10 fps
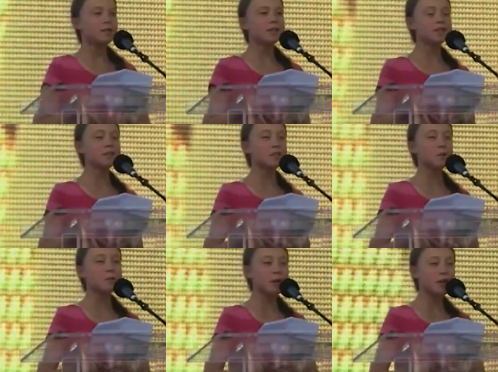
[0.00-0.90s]
This is
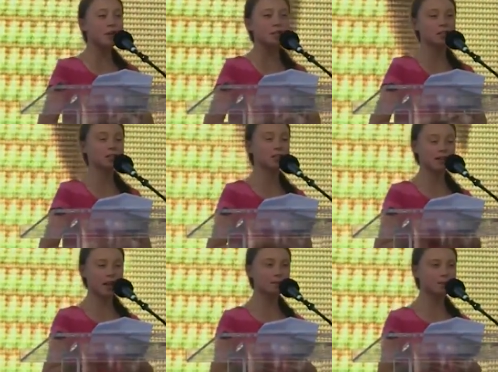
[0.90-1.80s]
the biggest
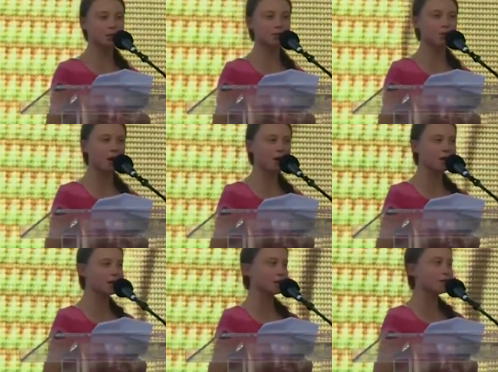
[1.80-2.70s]
climate
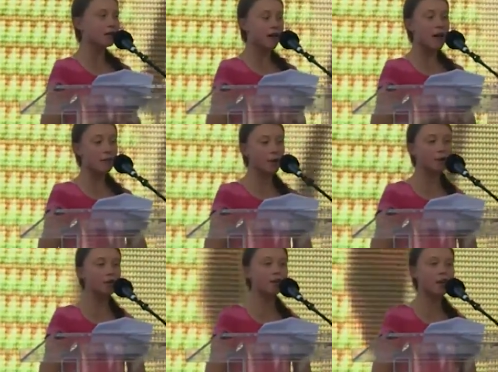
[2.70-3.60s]
strike ever
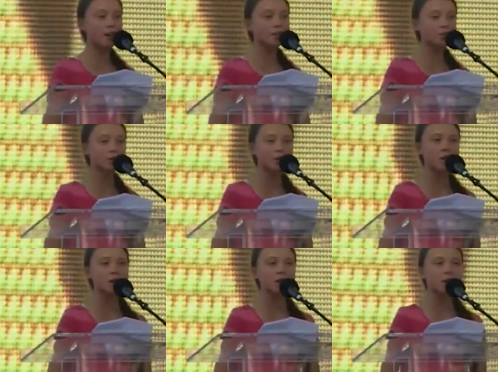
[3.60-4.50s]
in
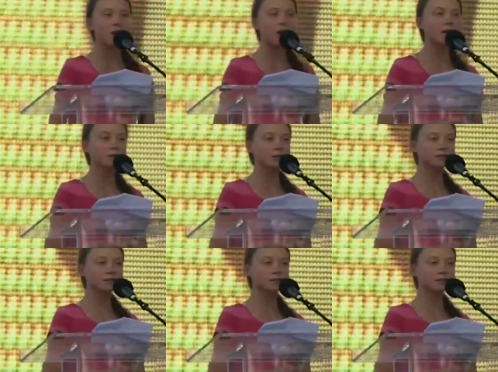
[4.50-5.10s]
history and